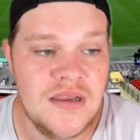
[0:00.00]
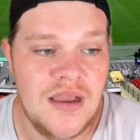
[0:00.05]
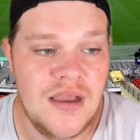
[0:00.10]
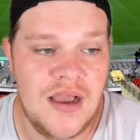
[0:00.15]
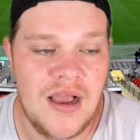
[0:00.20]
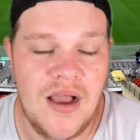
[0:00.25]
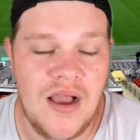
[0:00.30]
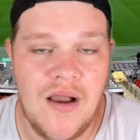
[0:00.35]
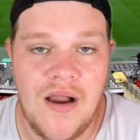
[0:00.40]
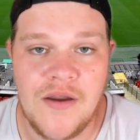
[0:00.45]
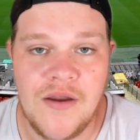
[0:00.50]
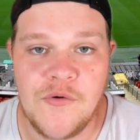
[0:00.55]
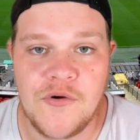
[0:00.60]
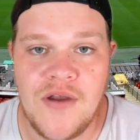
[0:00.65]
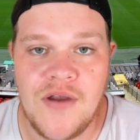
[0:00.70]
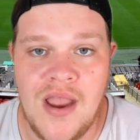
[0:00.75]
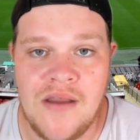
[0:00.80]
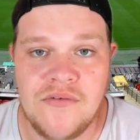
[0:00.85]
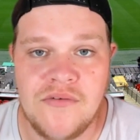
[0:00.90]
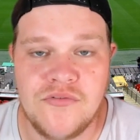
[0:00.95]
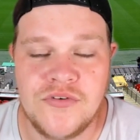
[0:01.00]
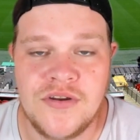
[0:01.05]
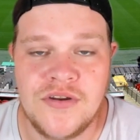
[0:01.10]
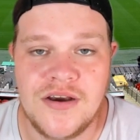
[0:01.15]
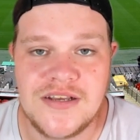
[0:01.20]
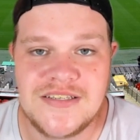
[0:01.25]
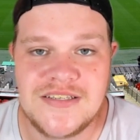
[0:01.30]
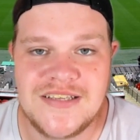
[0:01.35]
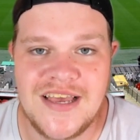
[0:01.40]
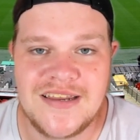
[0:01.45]
I regret everything
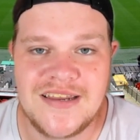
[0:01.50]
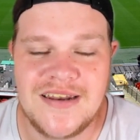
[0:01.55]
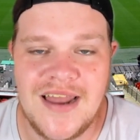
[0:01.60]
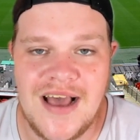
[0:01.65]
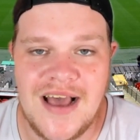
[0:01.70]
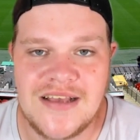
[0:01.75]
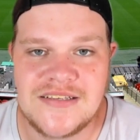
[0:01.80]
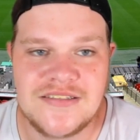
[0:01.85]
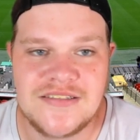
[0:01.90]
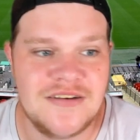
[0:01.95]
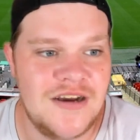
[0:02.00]
I said last